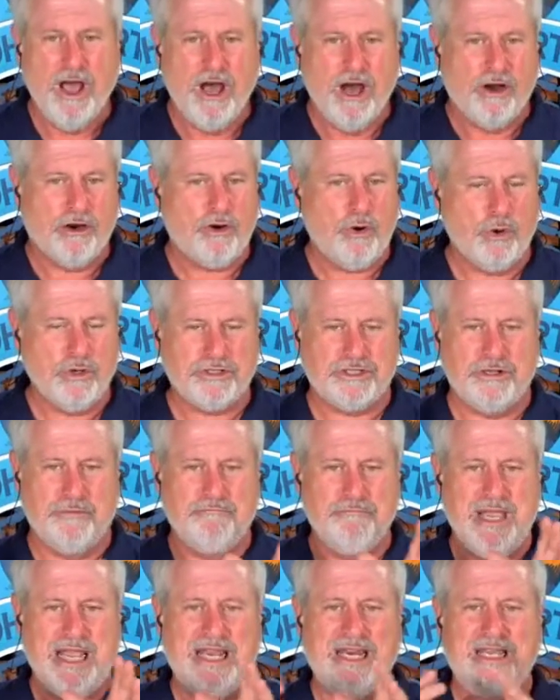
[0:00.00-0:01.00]
Of course, the
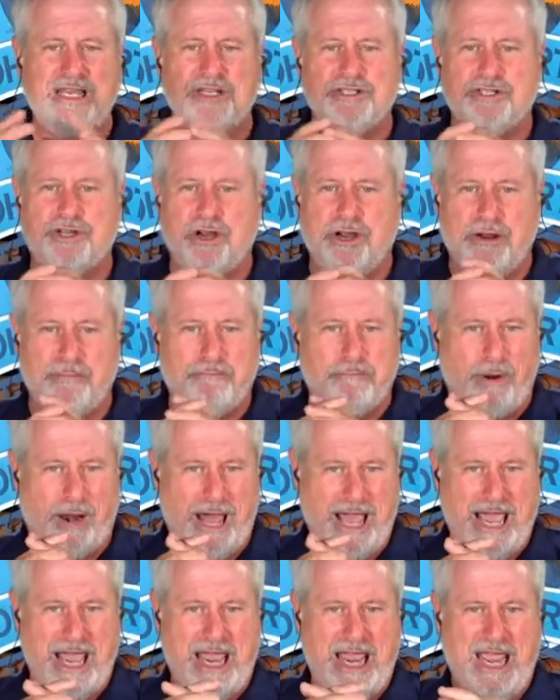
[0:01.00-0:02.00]
media is going to
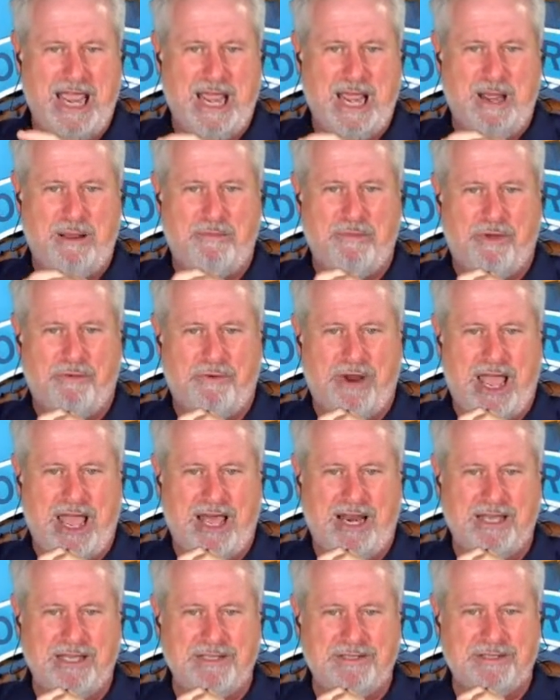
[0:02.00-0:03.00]
blame the
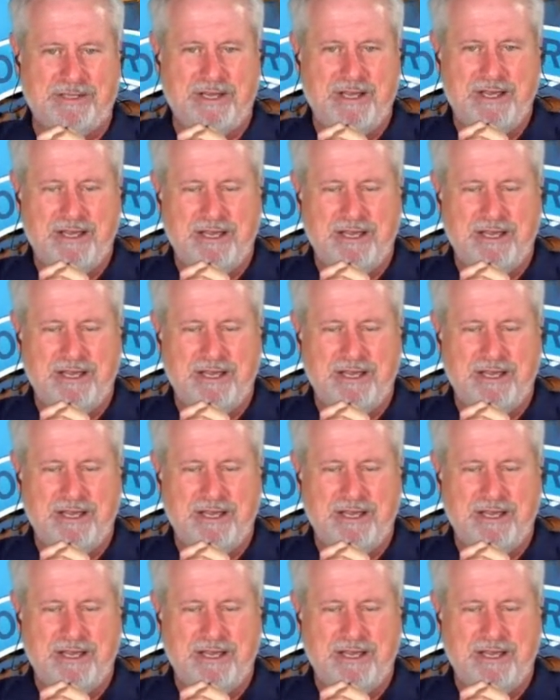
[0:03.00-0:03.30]
rallies.